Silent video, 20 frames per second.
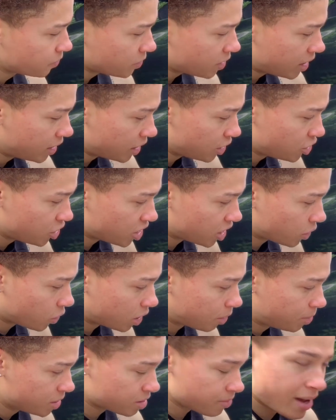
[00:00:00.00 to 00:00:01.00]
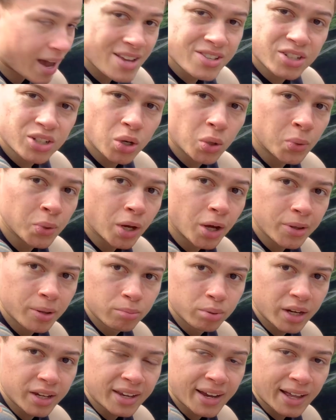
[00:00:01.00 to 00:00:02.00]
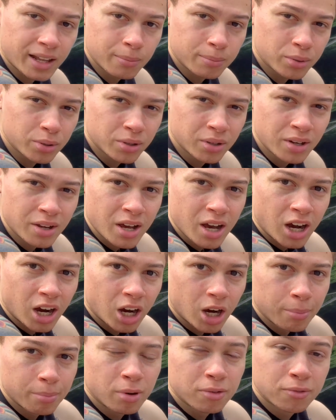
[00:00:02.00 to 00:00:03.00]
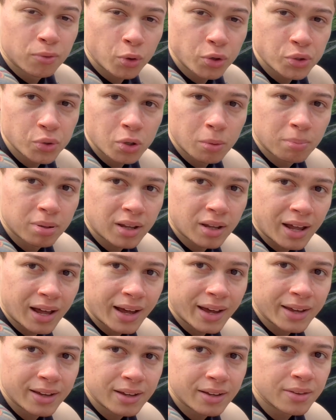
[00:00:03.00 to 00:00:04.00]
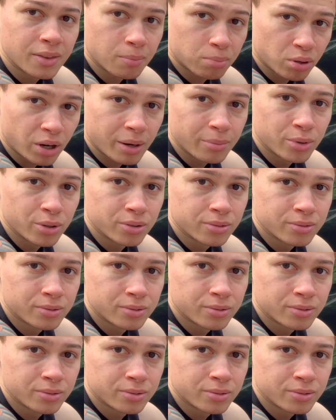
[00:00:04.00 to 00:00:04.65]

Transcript: and then you're going to want to put some acetone on the brake caliper before you apply the primer.